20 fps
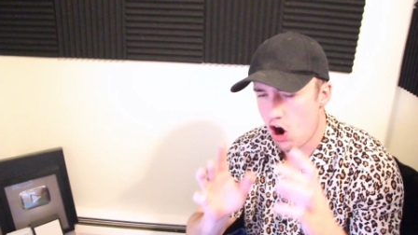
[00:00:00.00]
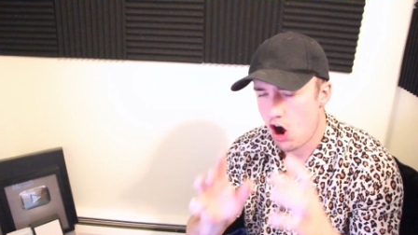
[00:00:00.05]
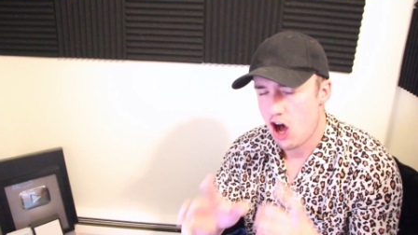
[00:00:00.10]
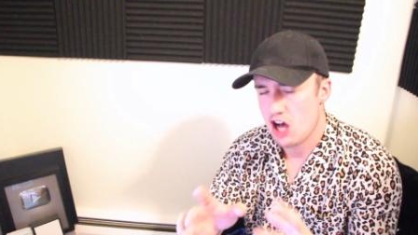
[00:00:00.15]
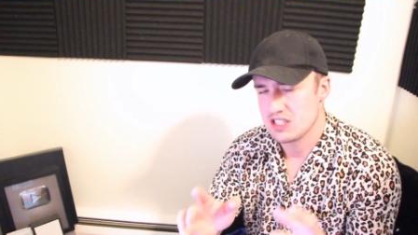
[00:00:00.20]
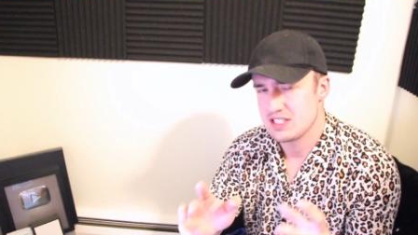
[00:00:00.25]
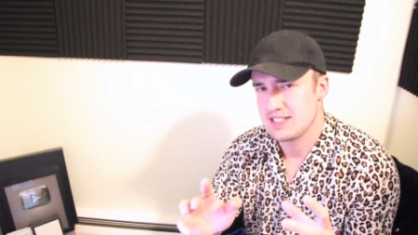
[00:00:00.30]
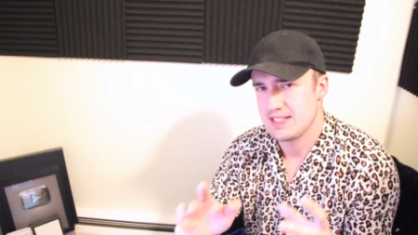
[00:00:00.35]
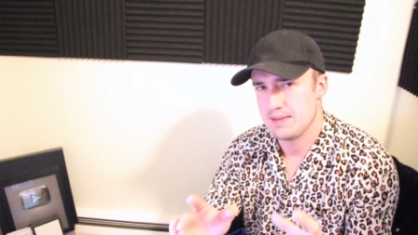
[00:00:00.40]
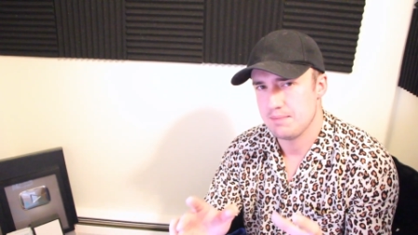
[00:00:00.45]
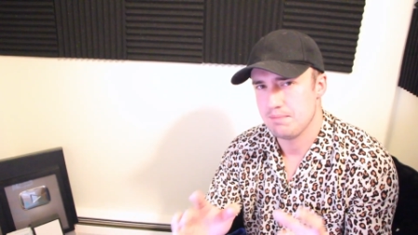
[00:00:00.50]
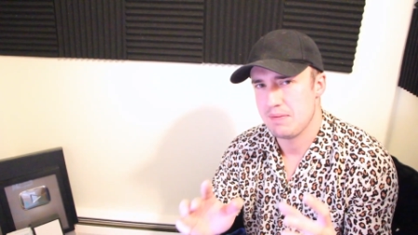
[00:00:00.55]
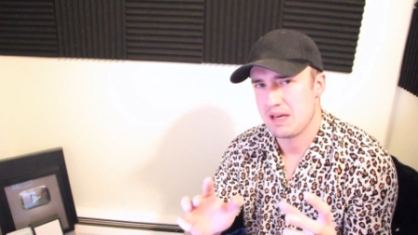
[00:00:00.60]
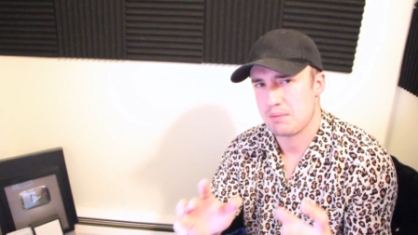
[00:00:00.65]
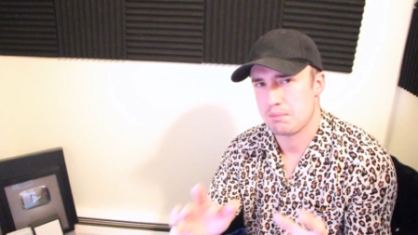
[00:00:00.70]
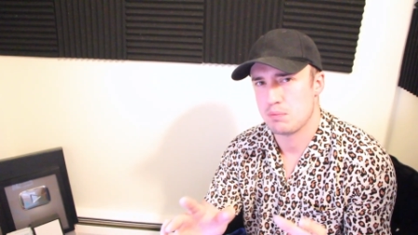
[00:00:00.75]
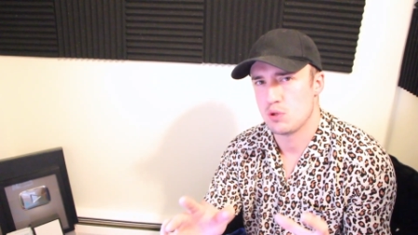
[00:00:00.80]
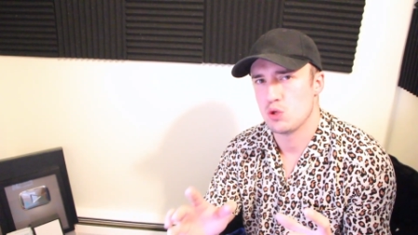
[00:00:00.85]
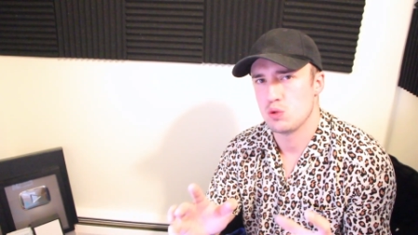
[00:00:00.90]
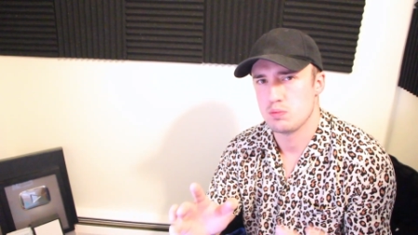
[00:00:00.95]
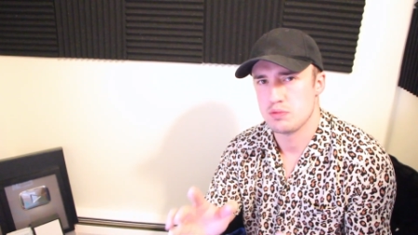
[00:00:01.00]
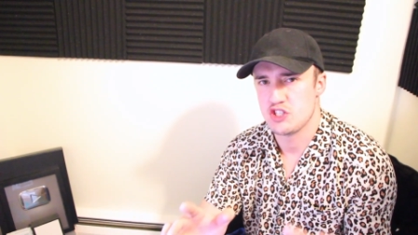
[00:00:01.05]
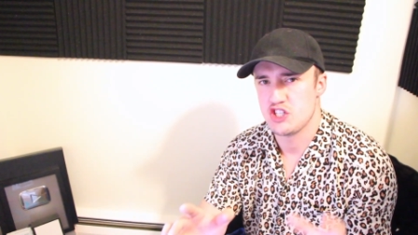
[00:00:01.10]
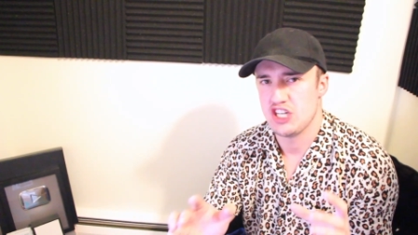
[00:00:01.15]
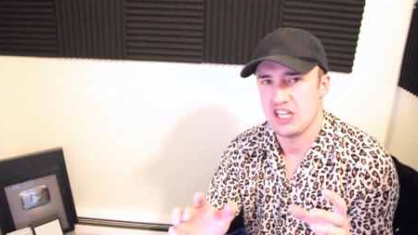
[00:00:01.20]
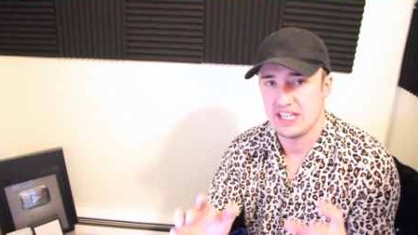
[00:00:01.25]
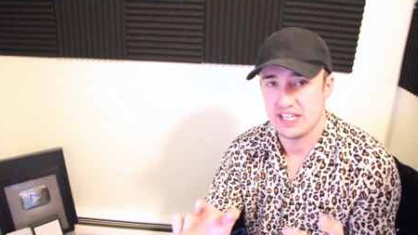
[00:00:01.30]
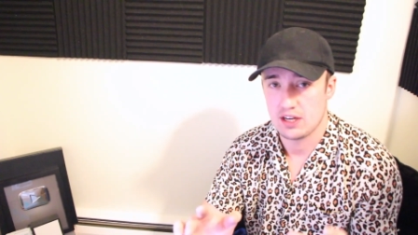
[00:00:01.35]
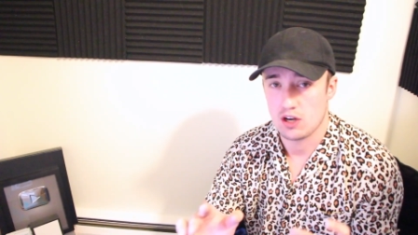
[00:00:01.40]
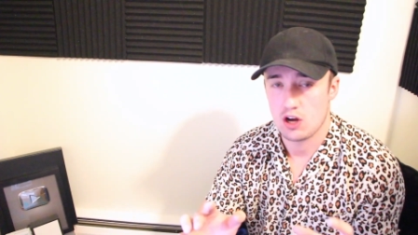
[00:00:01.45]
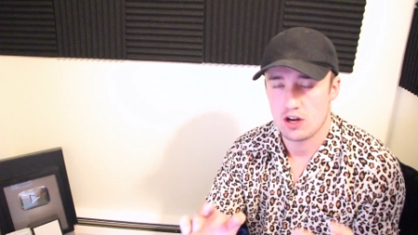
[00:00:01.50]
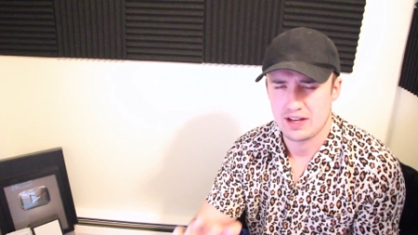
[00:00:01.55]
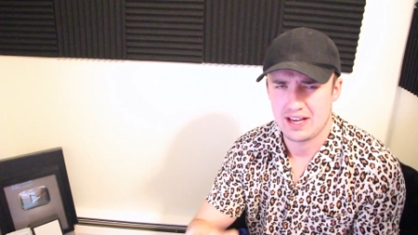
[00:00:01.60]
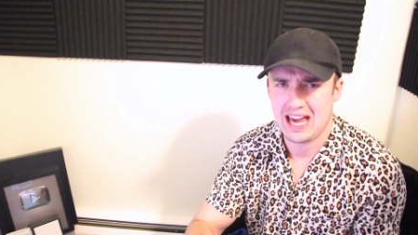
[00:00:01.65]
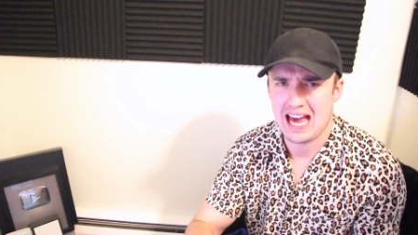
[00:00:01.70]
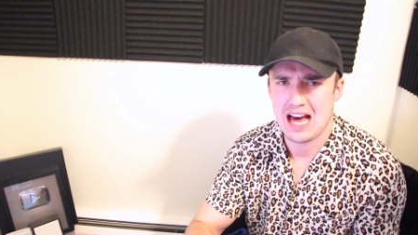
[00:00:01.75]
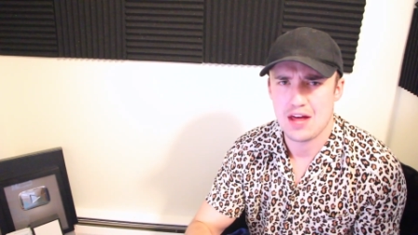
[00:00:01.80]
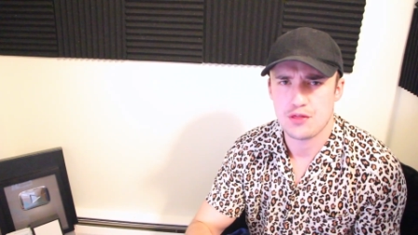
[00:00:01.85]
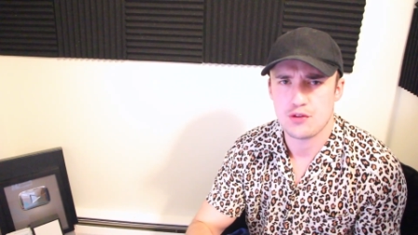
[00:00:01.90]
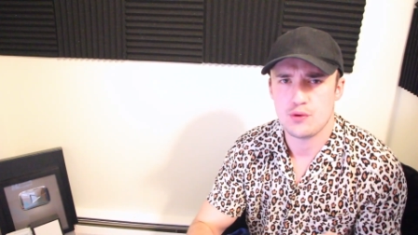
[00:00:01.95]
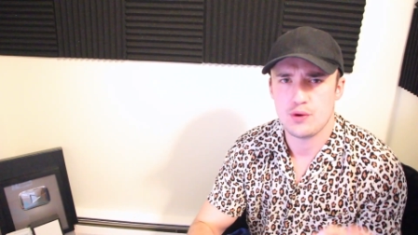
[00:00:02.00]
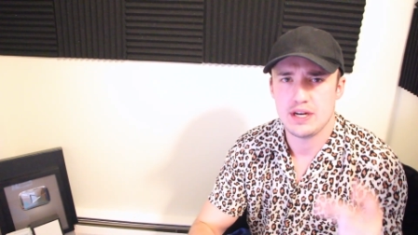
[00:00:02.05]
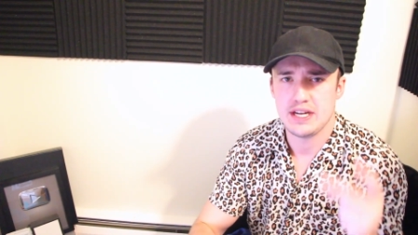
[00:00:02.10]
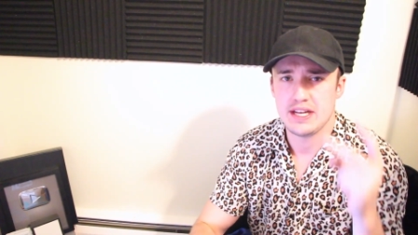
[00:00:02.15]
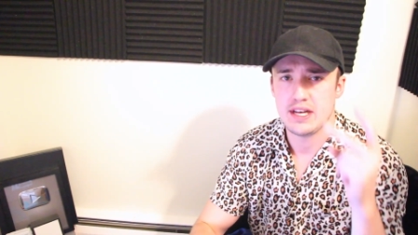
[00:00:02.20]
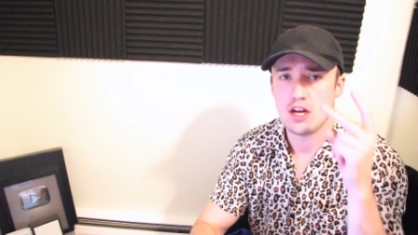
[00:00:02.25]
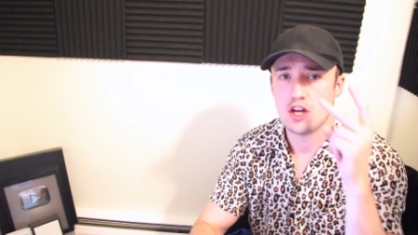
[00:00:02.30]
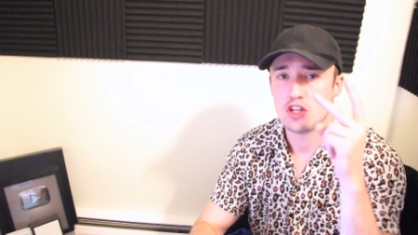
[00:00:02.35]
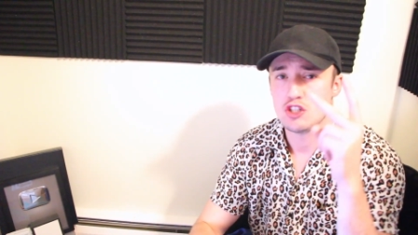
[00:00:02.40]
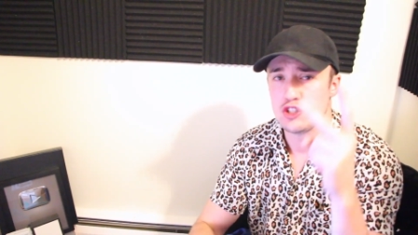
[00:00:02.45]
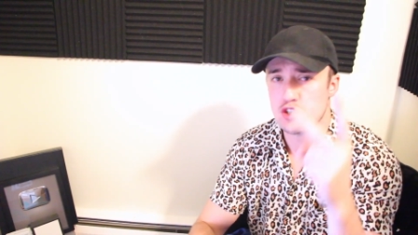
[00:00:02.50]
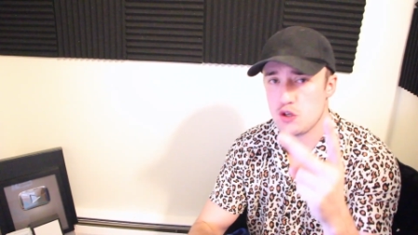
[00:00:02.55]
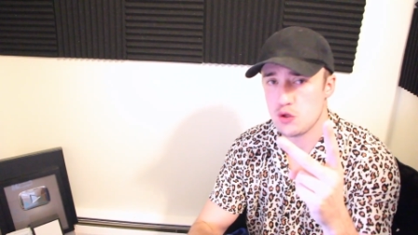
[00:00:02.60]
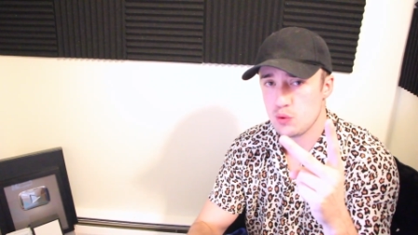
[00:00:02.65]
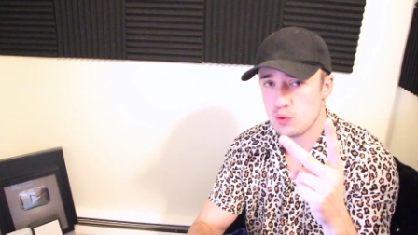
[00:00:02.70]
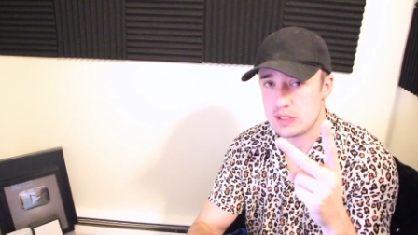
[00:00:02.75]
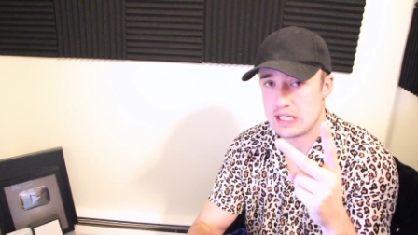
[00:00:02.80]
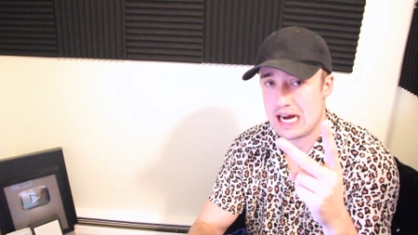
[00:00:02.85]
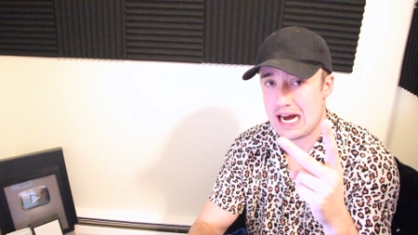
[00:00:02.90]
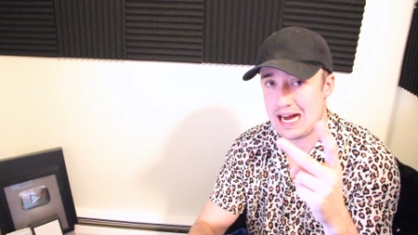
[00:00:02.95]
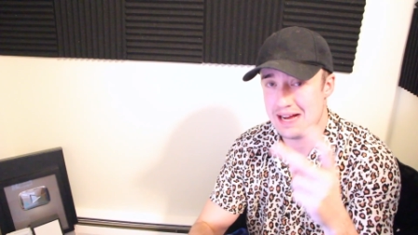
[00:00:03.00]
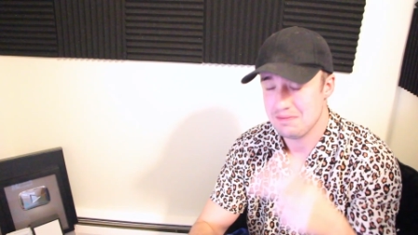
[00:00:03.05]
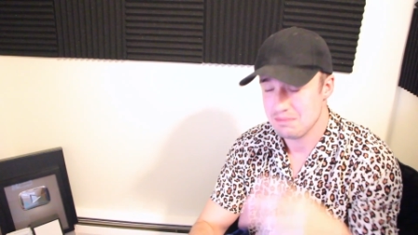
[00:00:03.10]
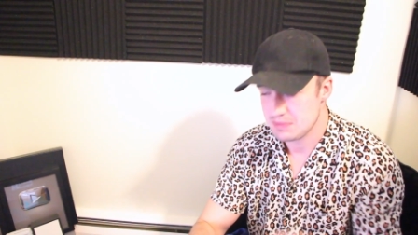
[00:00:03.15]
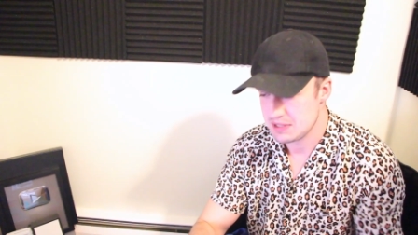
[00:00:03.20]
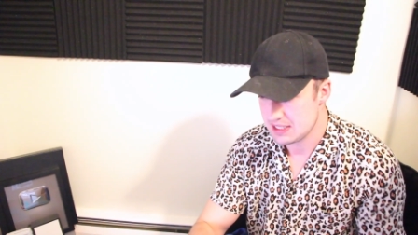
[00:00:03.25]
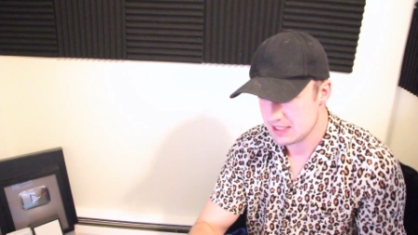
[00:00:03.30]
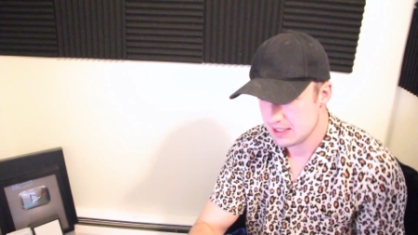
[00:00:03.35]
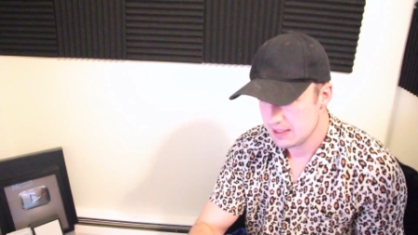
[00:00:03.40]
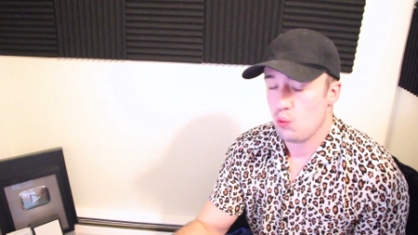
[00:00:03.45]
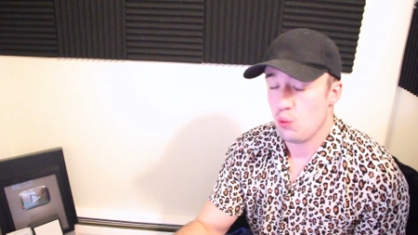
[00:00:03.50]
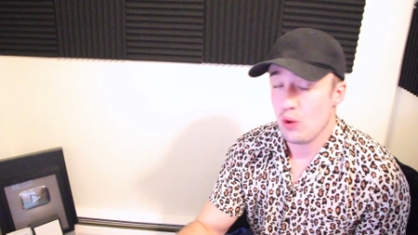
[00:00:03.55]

Austin McBroom cheating on Catherine 2 times.